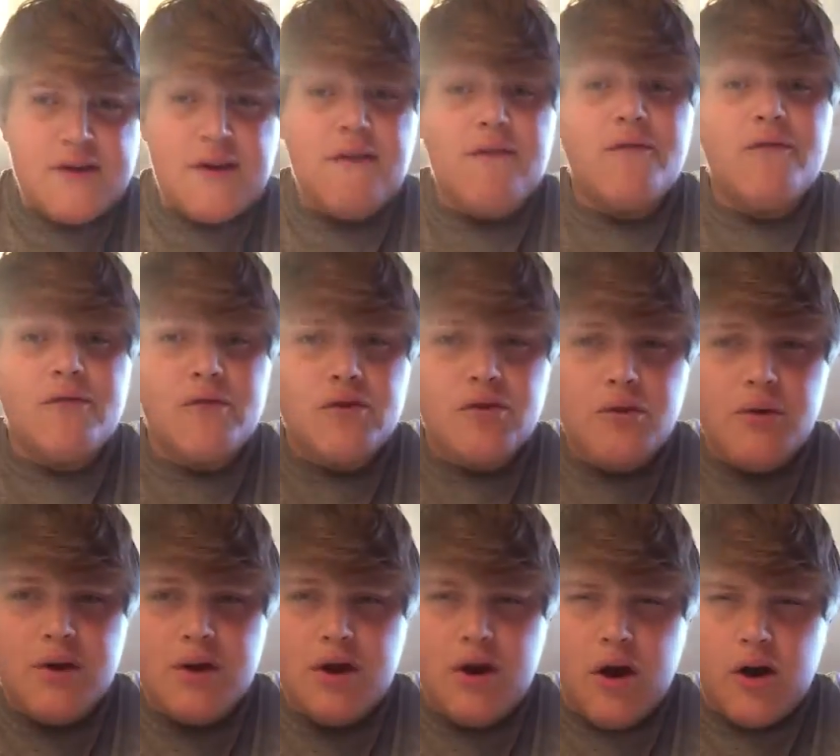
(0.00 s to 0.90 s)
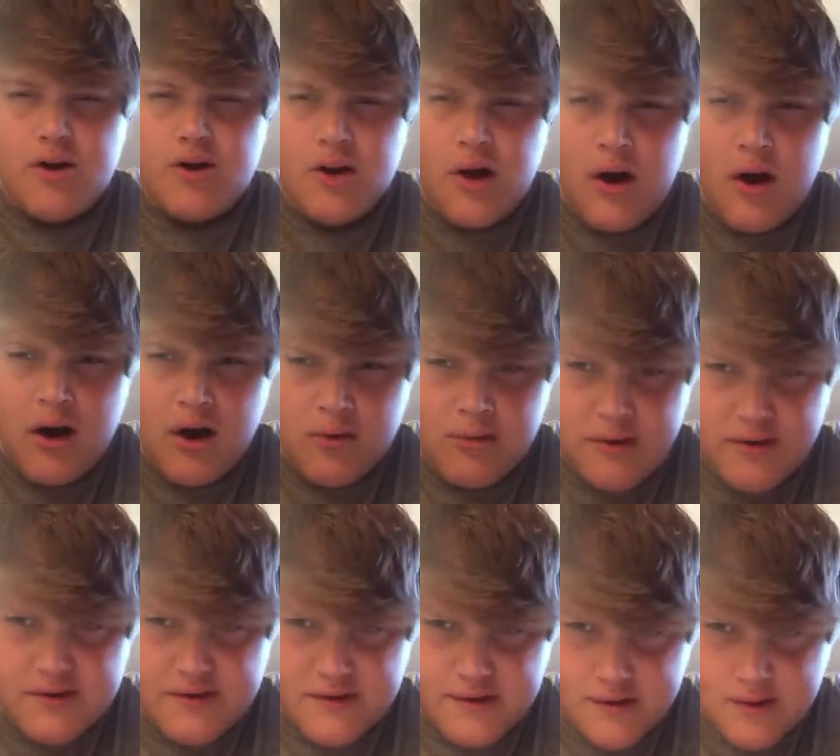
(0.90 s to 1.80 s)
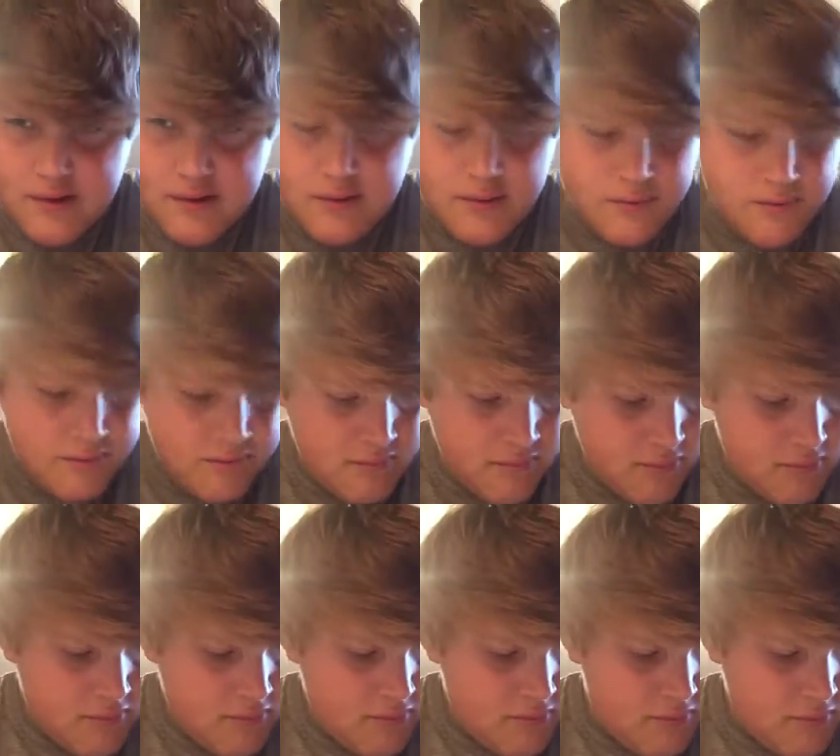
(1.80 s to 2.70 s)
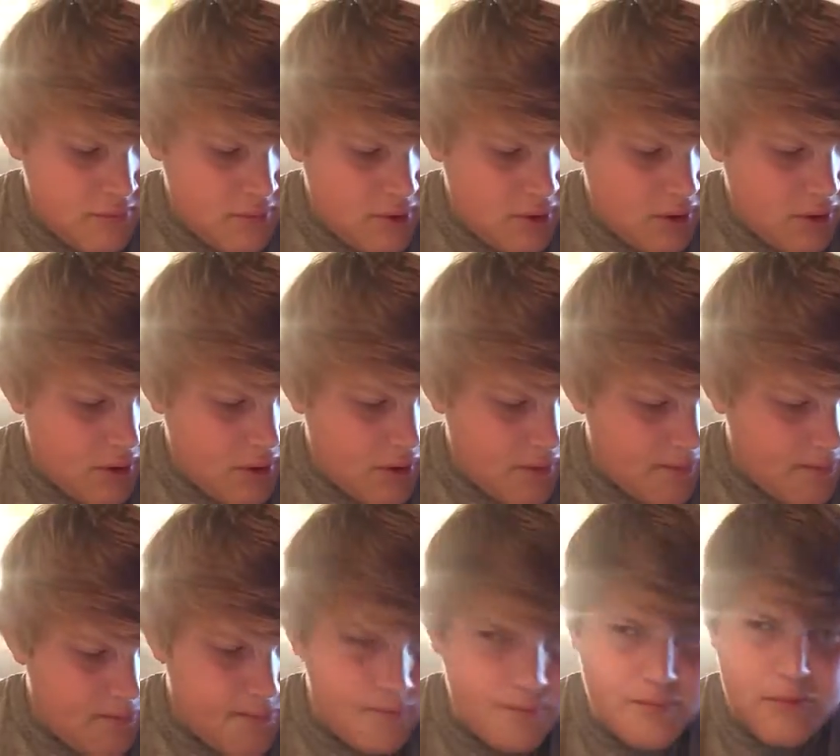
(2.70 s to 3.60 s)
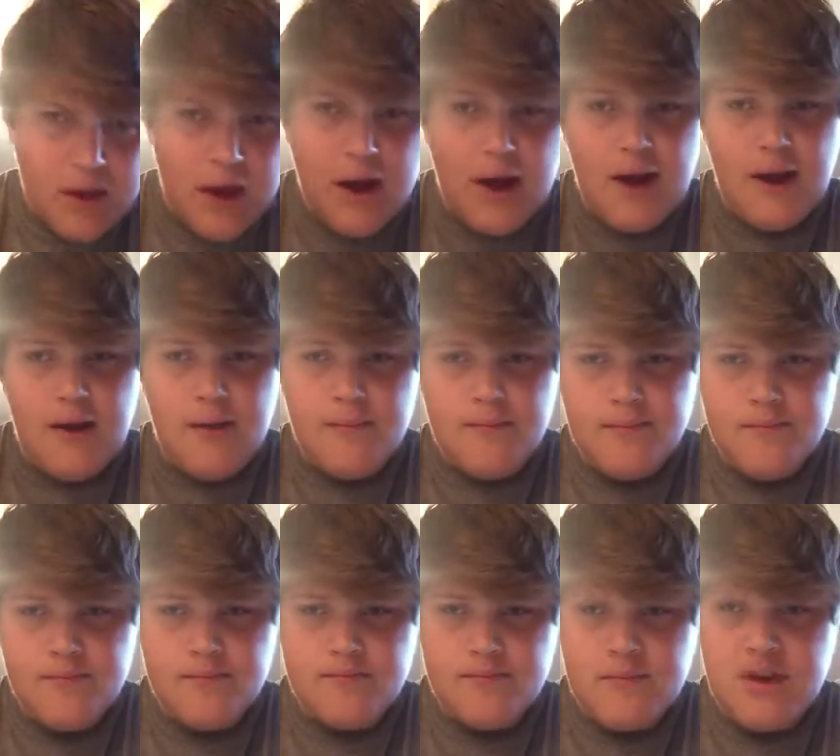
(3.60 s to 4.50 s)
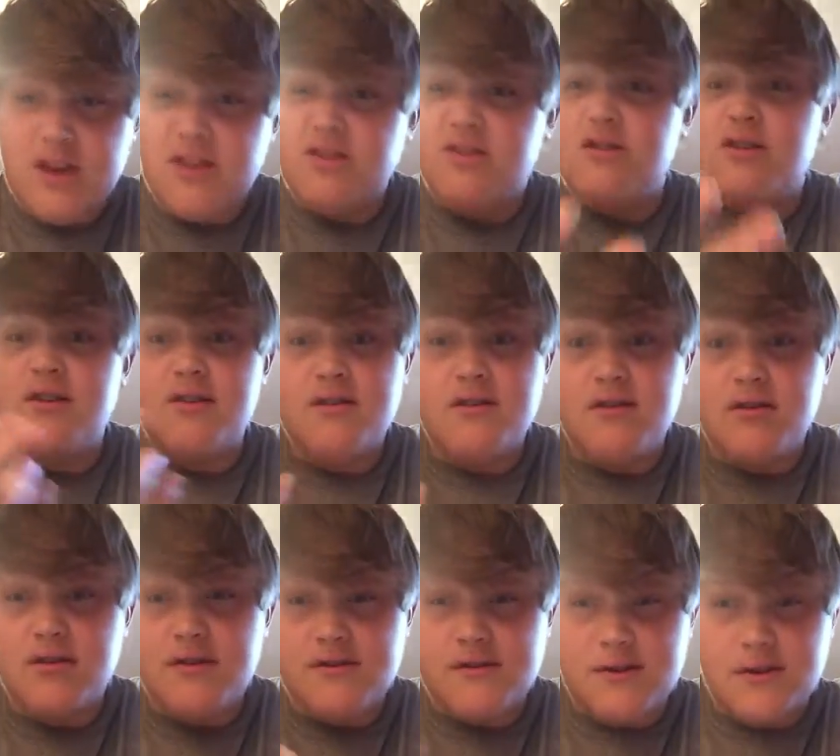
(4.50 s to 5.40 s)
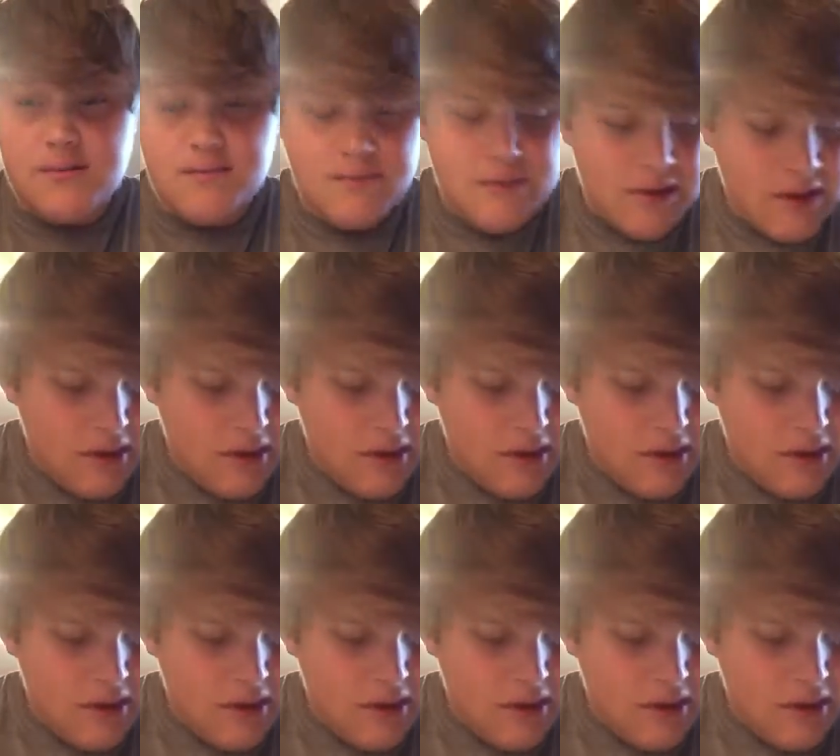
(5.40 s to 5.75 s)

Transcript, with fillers: is a fluid, autonomous um, I, and there is, there is none.